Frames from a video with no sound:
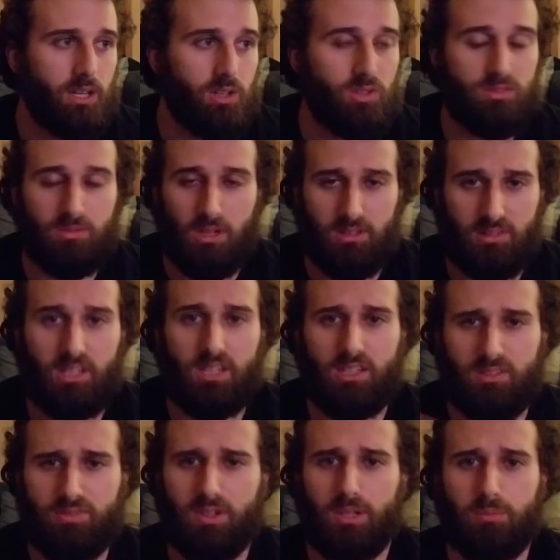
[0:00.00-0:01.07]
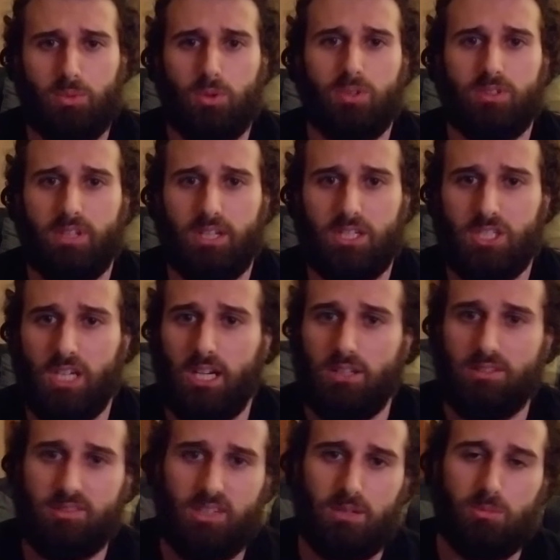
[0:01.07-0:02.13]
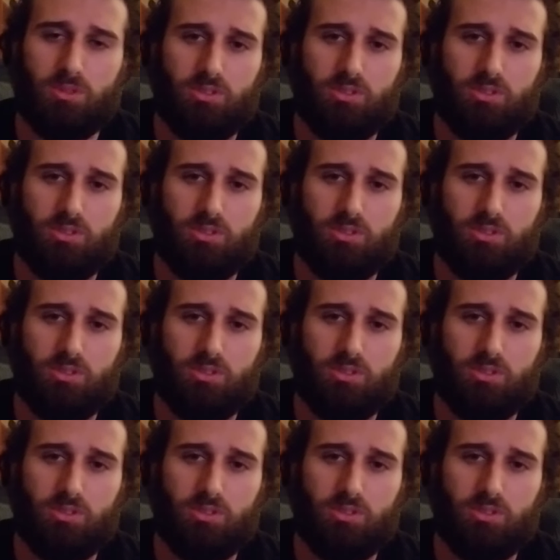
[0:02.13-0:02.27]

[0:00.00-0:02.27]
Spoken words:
goes without saying it's very important that a child is able